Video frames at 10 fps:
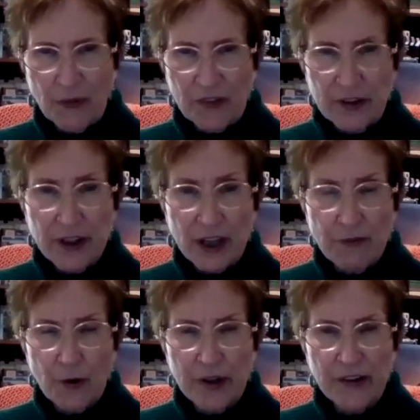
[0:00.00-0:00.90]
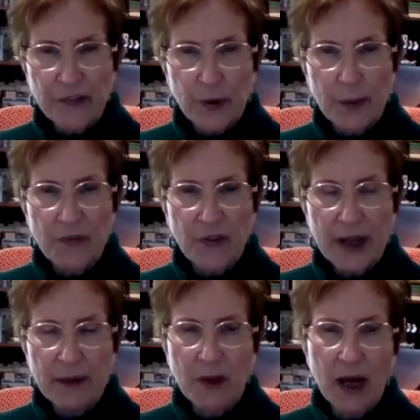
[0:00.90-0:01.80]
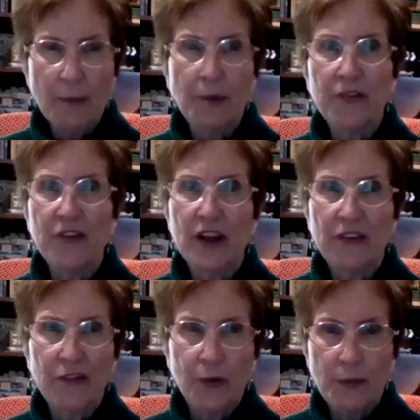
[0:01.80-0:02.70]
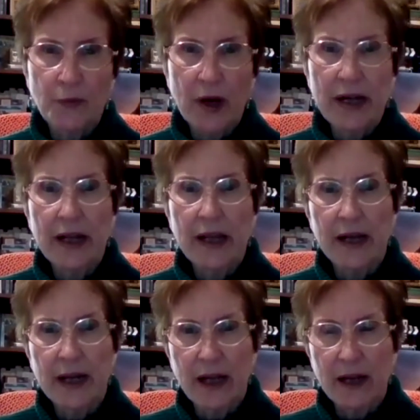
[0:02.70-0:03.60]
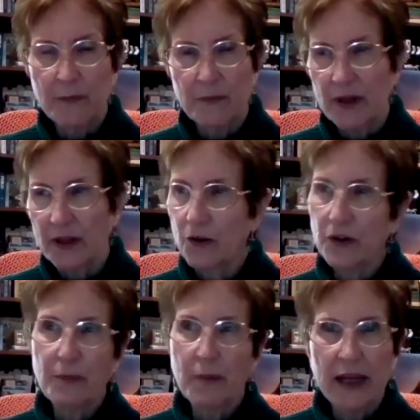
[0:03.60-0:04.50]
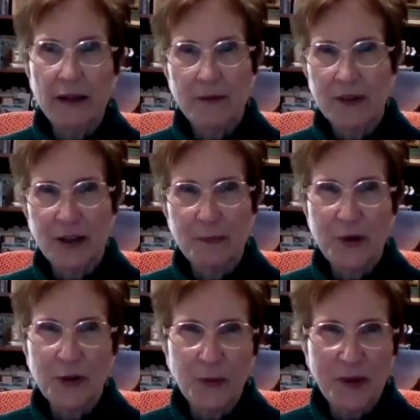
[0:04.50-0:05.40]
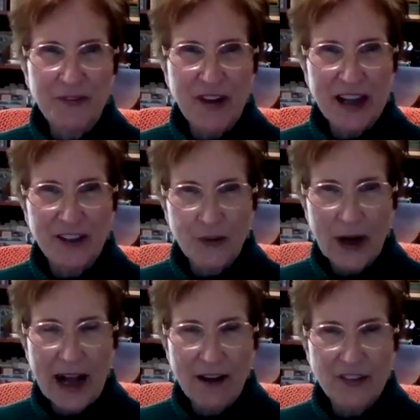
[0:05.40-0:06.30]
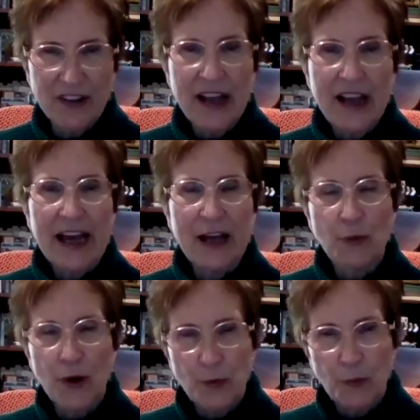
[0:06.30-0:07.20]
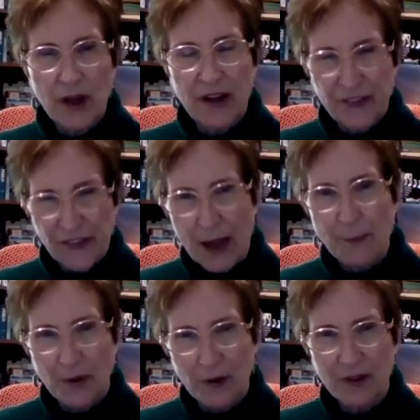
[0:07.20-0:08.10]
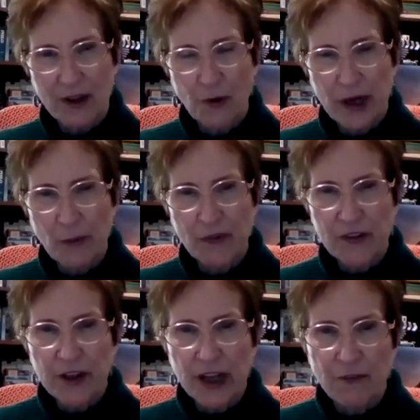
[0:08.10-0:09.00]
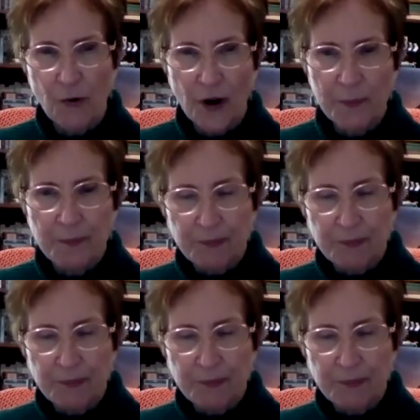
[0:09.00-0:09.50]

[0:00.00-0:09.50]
looking for in a script. So I got books on script writing and I loaded my computer with Final Draft and wrote a sample of what I was looking for,